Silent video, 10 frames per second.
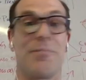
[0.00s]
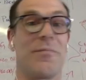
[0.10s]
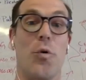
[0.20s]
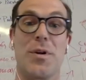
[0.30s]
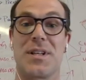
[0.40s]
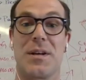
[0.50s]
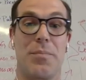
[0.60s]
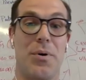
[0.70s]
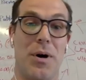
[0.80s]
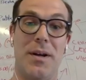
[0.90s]
voice
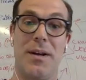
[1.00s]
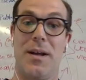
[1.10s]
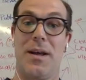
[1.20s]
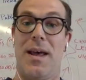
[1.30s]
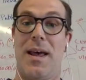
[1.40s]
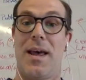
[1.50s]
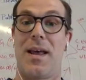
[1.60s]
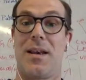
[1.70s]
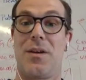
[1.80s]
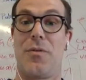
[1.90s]
input,
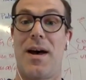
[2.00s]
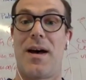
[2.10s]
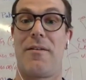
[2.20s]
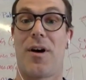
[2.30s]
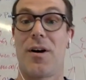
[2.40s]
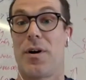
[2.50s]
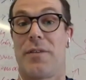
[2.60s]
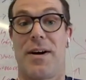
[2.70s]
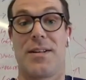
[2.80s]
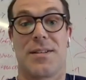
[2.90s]
and you have hardware
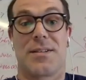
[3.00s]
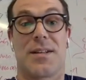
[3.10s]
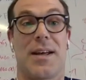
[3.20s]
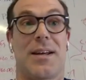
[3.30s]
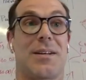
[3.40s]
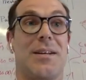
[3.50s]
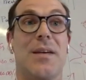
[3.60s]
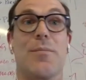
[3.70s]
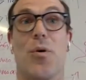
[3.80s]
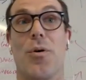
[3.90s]
devices like
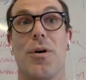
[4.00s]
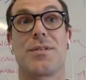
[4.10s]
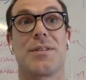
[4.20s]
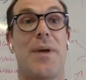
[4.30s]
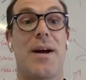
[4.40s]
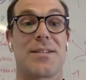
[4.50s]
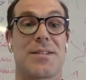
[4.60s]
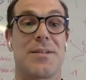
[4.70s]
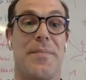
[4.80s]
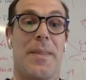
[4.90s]
keyboards and mice.